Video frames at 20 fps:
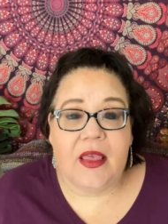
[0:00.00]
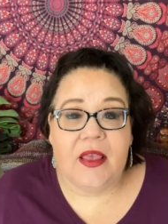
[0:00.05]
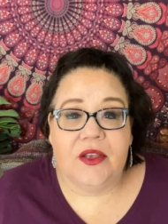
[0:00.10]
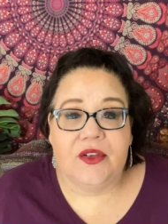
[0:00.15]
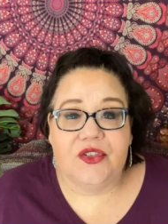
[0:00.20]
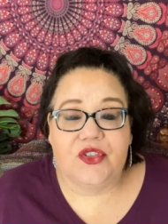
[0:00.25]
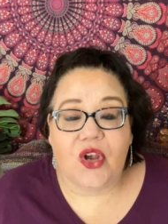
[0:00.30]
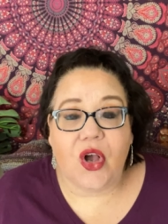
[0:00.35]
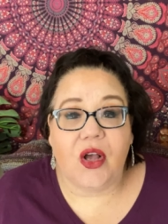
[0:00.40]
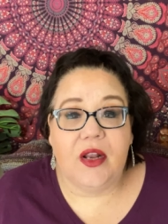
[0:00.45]

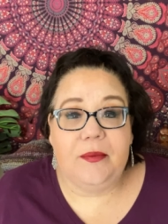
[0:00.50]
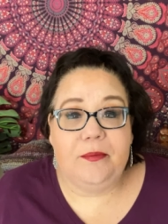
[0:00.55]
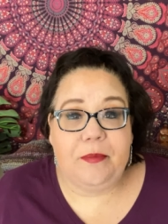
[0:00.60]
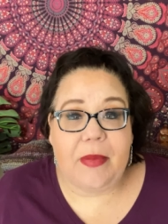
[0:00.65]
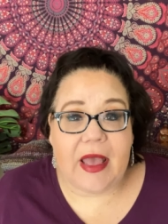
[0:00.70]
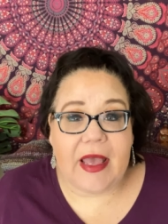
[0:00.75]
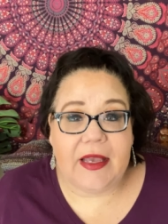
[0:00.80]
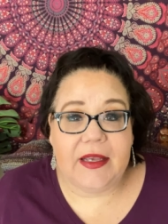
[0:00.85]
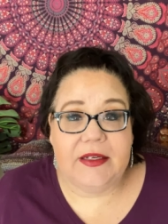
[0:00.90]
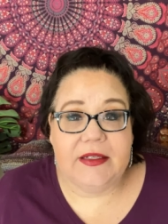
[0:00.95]
Shawn
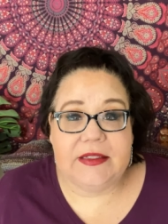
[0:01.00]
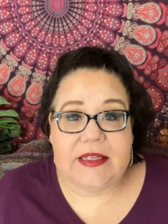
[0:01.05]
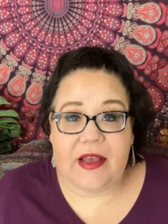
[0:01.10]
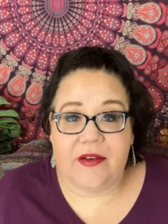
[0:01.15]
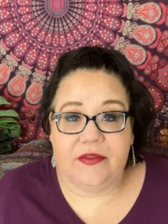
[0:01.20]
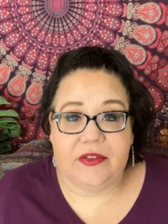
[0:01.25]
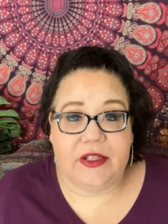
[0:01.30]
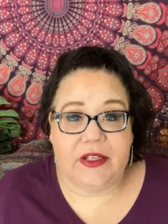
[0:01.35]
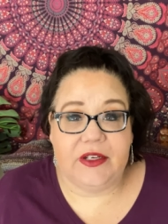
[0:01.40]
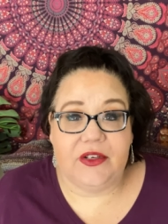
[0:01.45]
begged
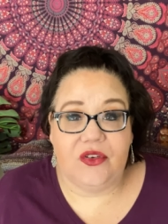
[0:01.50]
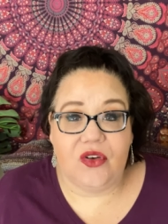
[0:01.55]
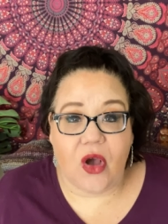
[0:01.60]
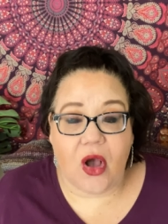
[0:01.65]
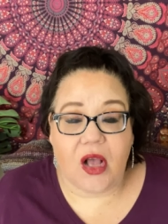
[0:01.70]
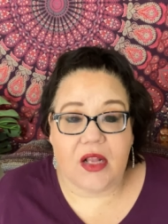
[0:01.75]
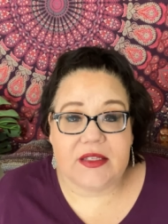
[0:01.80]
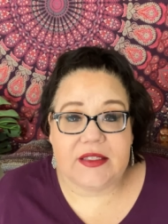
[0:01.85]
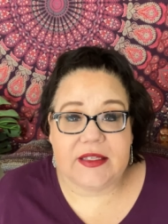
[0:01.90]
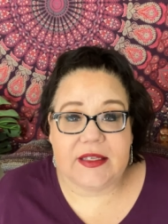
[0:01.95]
Devlin
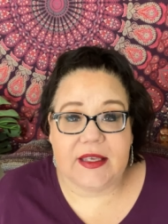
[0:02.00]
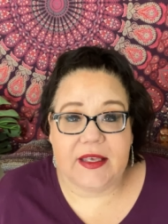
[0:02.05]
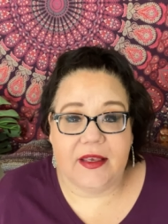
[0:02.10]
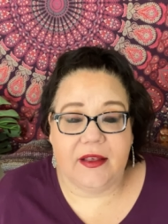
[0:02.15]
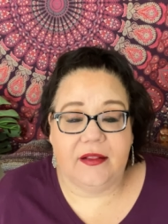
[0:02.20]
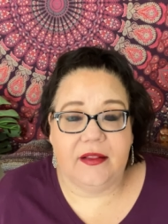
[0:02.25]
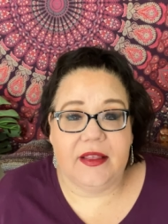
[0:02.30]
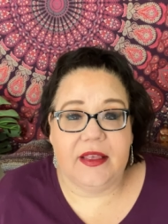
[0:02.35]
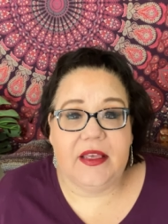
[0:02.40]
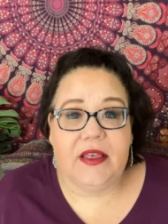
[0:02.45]
not to
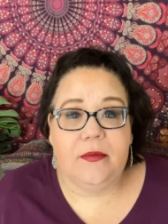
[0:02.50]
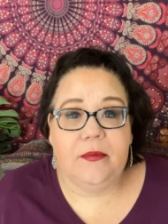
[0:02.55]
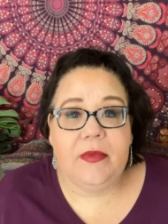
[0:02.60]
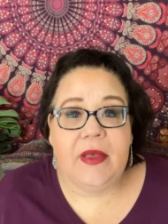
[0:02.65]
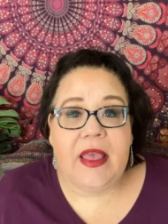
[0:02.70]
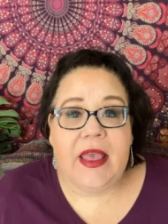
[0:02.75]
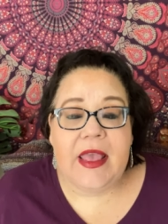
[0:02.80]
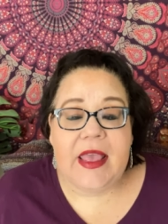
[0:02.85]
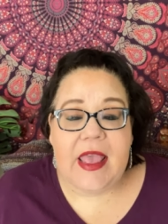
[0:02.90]
kill him,